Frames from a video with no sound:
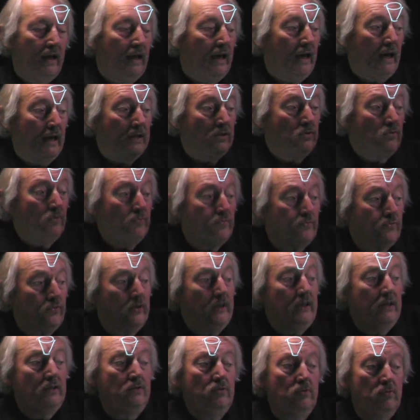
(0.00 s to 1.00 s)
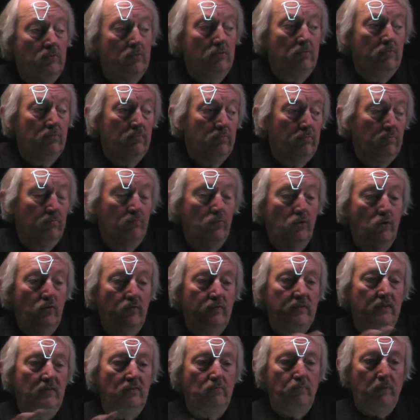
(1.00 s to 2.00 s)
And you are free to move
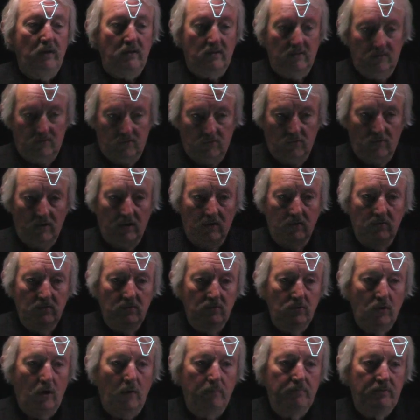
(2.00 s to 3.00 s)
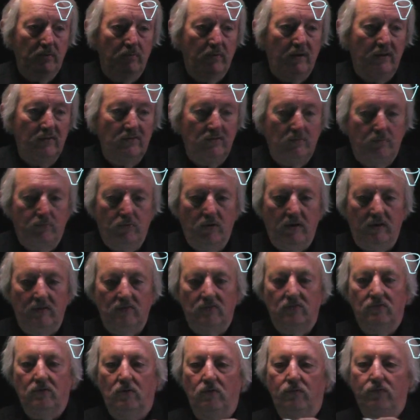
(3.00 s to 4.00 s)
these buckets around to optimize the price.
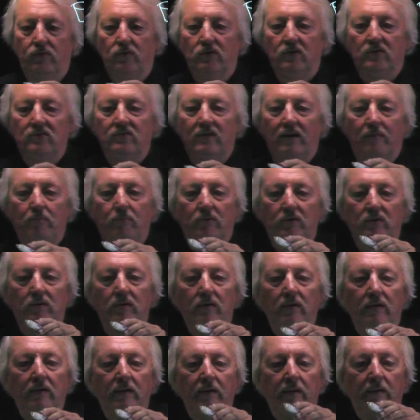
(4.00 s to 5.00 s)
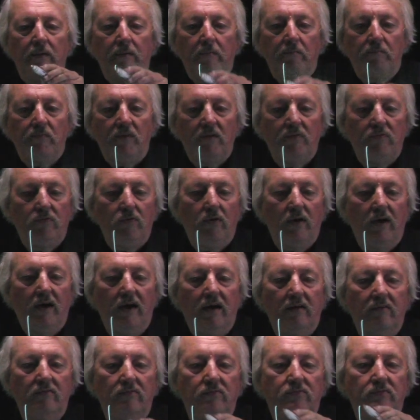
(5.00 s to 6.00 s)
So for example, if you
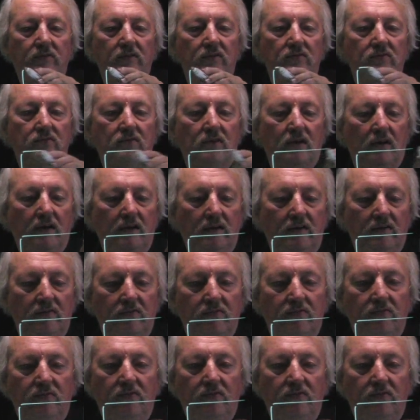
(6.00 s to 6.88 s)
have this kind of